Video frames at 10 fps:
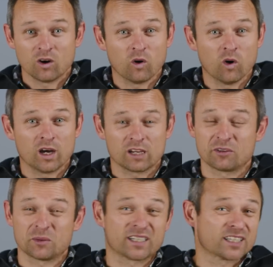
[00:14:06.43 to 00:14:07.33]
or if
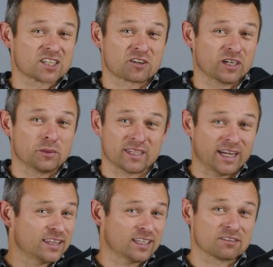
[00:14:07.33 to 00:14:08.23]
you want to disagree with
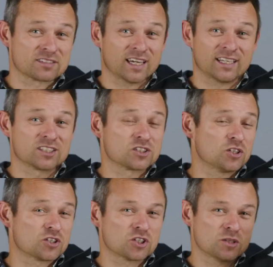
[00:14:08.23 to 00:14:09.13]
anything I've said, it's
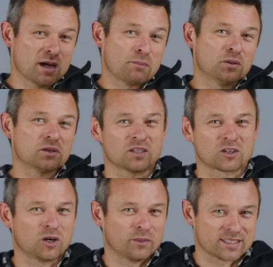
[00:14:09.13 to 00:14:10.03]
YouTube, put it in the
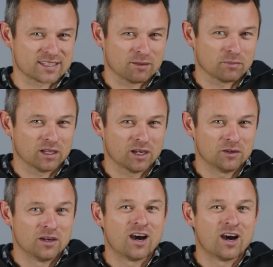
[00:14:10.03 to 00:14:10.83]
comments down below.